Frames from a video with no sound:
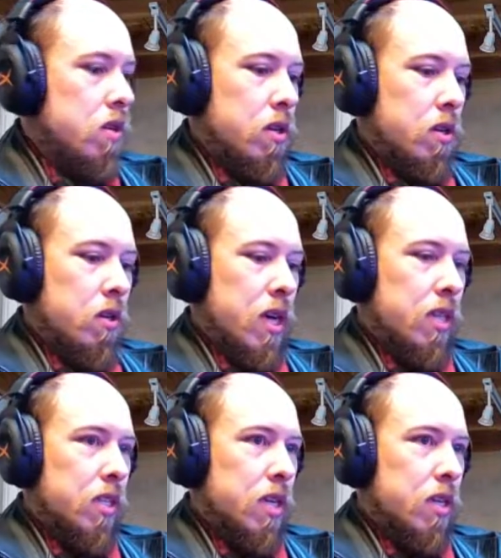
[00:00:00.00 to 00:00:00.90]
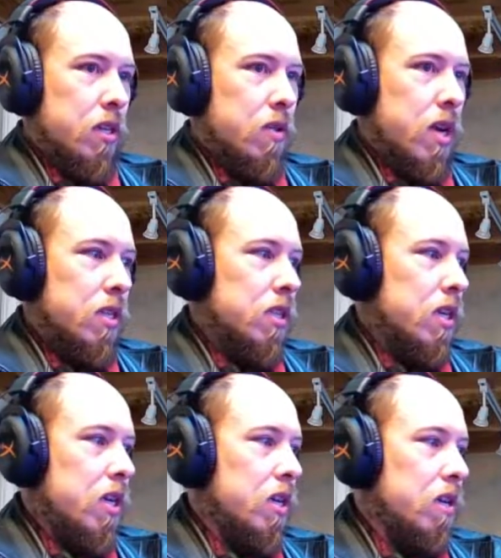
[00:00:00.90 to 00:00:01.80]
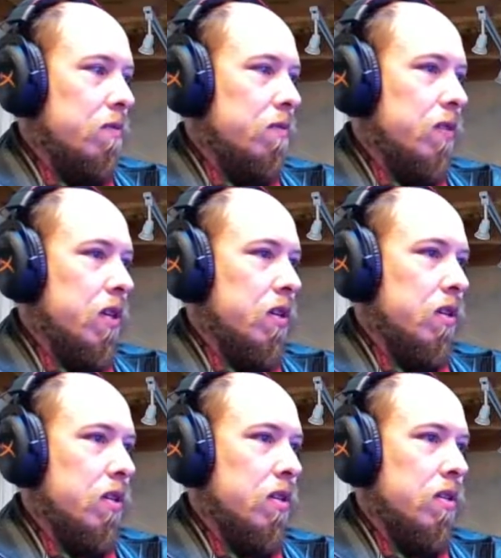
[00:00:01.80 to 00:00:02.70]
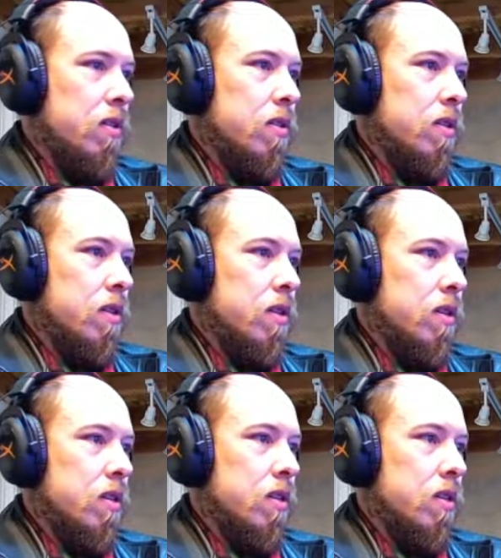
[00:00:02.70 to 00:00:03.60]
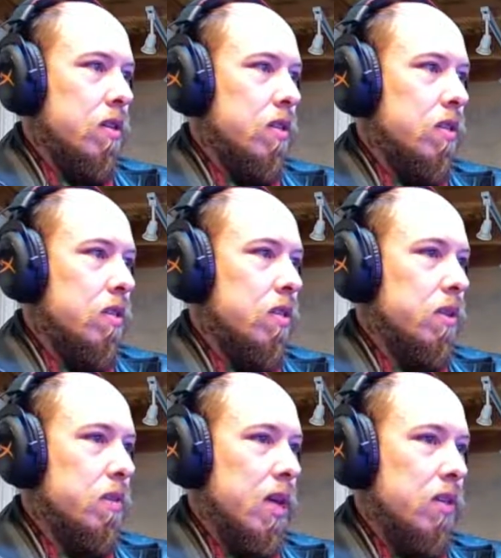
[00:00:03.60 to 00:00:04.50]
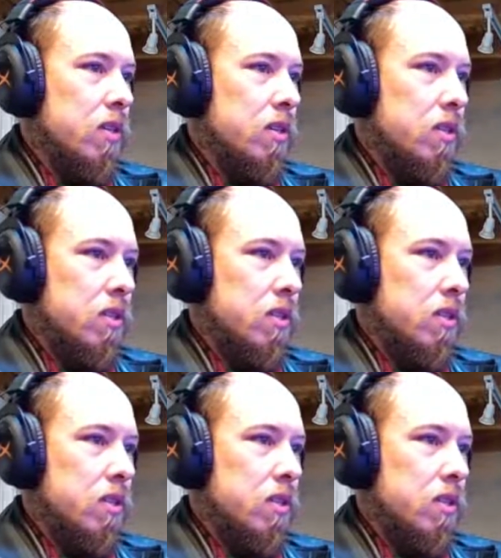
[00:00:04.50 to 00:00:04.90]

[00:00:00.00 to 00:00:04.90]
Grassland, grassland, and field. Yeah, doesn't show any matches.